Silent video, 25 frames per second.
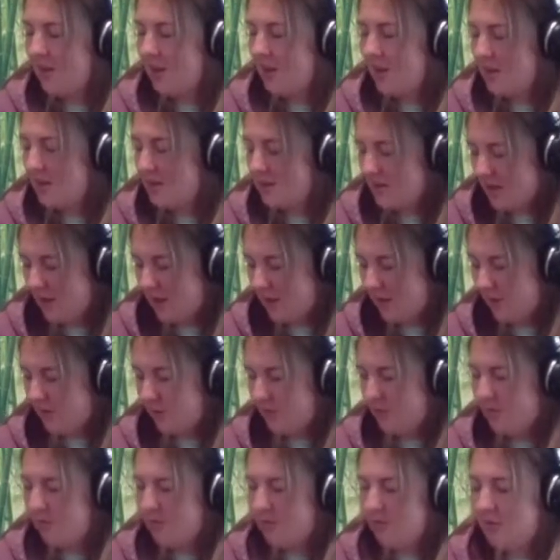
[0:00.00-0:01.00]
So
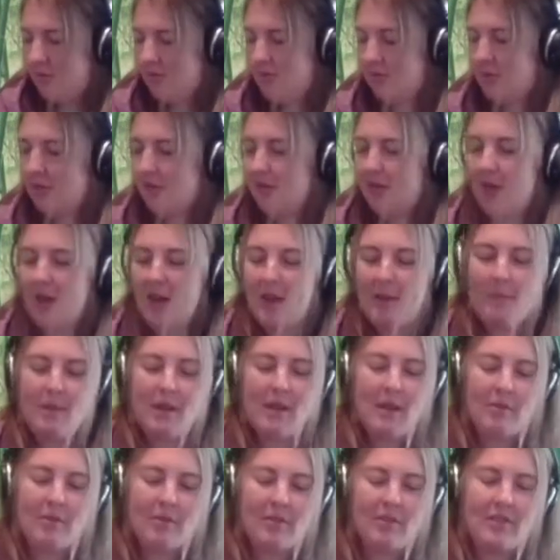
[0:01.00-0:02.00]
I am
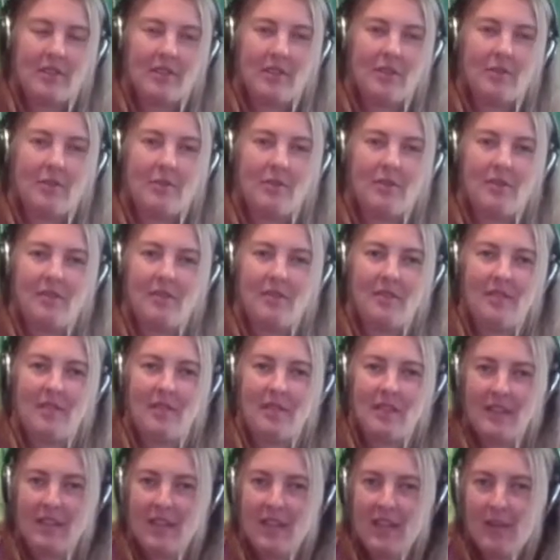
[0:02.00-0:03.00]
able to
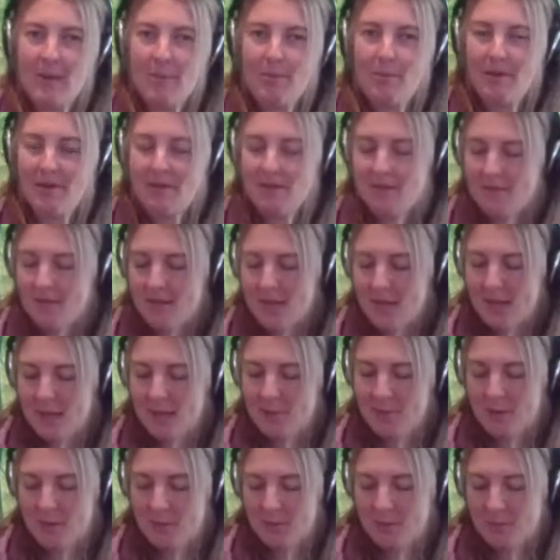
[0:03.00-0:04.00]
keep any
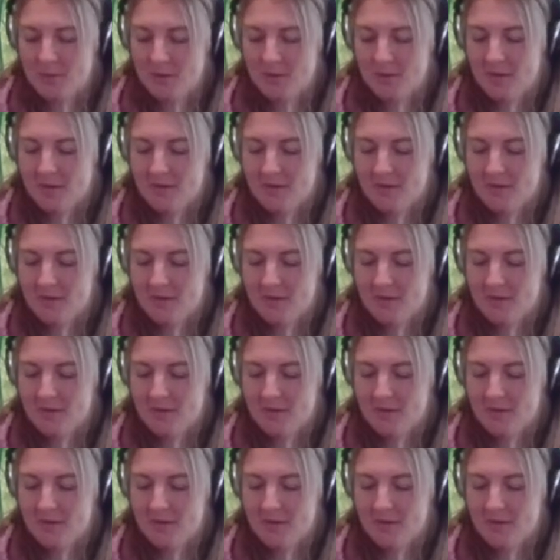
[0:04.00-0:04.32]
Pokemon